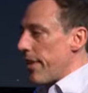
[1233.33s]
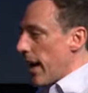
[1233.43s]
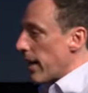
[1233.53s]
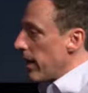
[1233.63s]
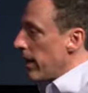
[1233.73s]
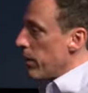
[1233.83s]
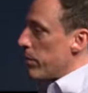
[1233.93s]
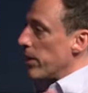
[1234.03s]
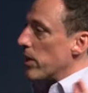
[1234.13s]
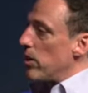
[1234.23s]
that,
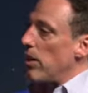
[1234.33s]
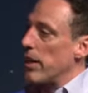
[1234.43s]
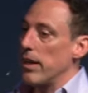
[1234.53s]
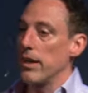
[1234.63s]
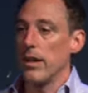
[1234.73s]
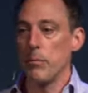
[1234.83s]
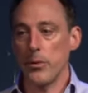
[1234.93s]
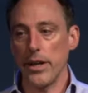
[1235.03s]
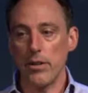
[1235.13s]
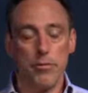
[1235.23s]
but you caught it.
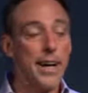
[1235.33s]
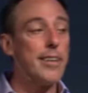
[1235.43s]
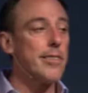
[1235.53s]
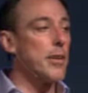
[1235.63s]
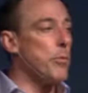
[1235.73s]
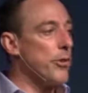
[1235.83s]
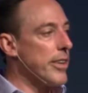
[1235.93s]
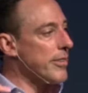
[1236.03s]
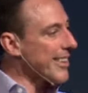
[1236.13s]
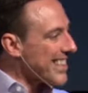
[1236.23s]
Prayer and fasting in both
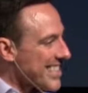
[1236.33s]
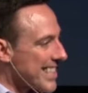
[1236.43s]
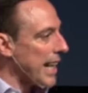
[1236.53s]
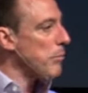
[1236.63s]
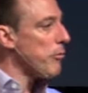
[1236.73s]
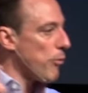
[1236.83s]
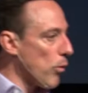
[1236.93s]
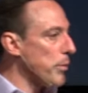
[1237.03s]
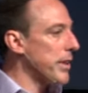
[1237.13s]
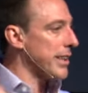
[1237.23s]
cases. It's like the same
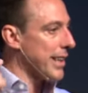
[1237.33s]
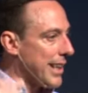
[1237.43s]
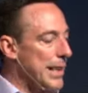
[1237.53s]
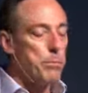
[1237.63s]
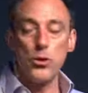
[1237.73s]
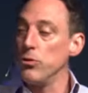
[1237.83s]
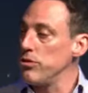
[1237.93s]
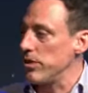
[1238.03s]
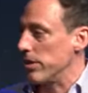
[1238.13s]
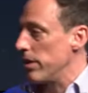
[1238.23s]
formula that they keep
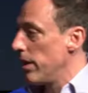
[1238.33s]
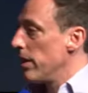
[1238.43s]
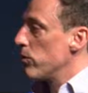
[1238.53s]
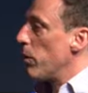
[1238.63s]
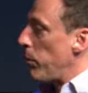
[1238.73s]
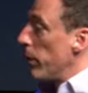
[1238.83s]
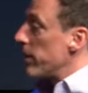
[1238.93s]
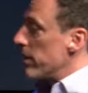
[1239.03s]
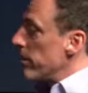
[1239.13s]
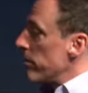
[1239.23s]
using to appoint
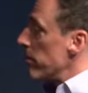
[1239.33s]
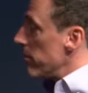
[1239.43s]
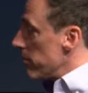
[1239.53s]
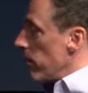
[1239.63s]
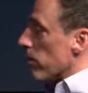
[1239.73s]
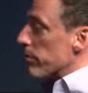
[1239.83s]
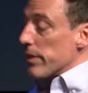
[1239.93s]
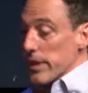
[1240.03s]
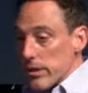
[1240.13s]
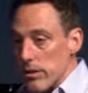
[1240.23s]
these, you know,
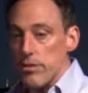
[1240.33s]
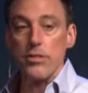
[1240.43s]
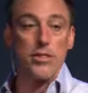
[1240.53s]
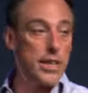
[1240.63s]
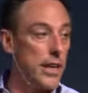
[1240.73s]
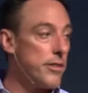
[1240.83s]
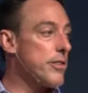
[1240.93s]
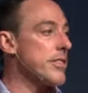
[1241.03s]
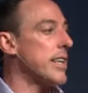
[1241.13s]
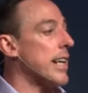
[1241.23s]
leaders, these
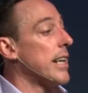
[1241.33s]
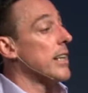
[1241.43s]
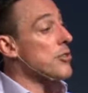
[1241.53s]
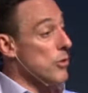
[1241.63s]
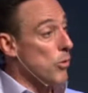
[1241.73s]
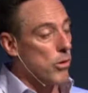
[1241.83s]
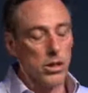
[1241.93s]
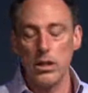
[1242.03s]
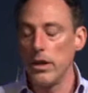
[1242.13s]
elders in that case, or